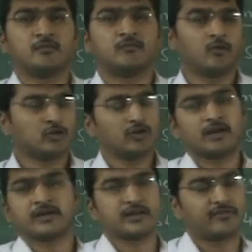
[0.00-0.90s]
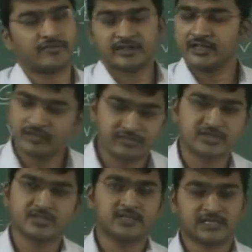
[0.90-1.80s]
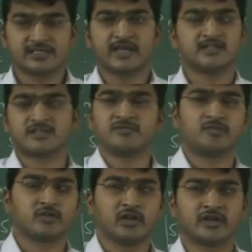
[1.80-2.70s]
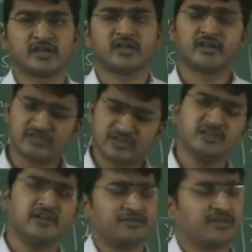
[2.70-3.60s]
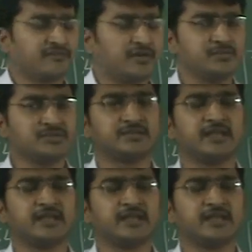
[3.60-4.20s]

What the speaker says: Photoelectric effect equation, that is Einstein photoelectric equation, different forms.